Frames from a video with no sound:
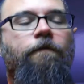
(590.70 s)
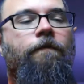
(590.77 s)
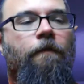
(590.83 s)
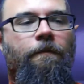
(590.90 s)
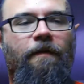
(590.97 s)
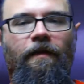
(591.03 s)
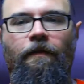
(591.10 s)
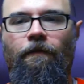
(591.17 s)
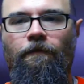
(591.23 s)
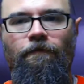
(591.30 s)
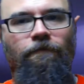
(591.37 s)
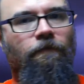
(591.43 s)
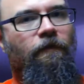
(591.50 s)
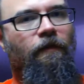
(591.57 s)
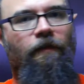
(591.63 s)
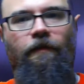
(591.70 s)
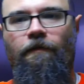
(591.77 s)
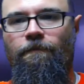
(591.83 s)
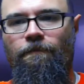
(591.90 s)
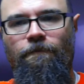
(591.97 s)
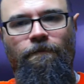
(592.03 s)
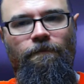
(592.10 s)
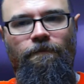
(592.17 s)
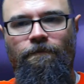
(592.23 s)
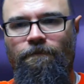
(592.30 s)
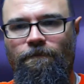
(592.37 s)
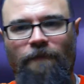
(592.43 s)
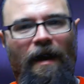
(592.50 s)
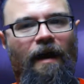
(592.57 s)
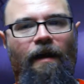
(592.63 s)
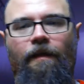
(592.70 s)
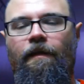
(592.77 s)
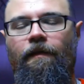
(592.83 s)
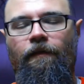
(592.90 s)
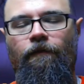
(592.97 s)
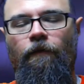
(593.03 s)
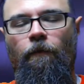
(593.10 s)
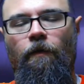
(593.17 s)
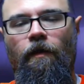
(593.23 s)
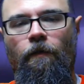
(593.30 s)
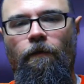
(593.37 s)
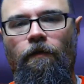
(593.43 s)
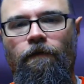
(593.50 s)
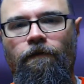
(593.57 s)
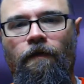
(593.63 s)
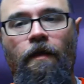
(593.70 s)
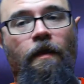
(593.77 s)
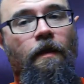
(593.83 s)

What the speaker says: for me to really buy that it's a werewolf.